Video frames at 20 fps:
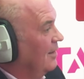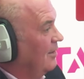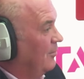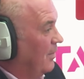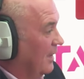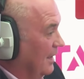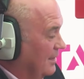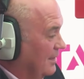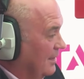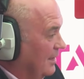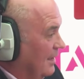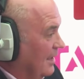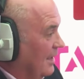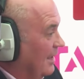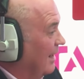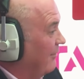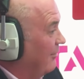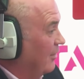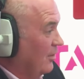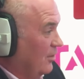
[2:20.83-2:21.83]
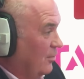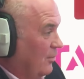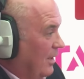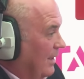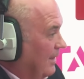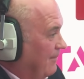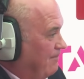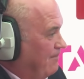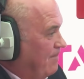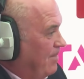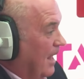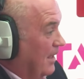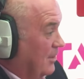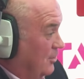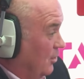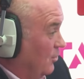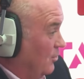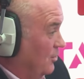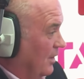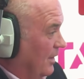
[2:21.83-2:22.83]
politically, in every other way, and
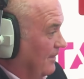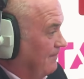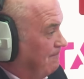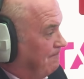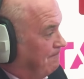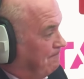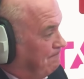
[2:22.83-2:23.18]
socially.